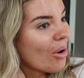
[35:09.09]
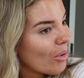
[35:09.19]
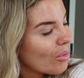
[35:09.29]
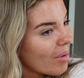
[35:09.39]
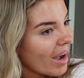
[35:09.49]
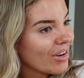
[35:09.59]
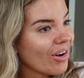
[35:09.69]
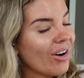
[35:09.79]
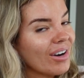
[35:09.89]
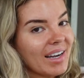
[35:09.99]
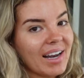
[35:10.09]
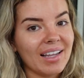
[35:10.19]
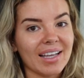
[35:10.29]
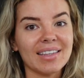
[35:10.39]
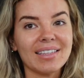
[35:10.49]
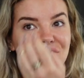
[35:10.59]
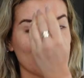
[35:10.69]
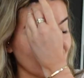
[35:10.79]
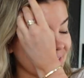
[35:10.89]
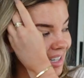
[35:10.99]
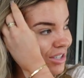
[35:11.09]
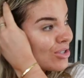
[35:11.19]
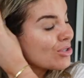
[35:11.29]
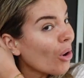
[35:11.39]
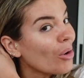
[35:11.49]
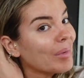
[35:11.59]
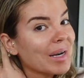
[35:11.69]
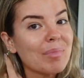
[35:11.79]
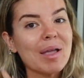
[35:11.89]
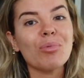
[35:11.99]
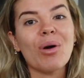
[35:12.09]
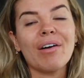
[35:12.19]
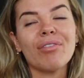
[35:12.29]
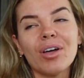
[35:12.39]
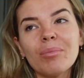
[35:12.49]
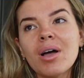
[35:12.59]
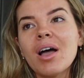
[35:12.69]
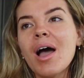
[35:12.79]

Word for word: oh my god and now like literally so many people have them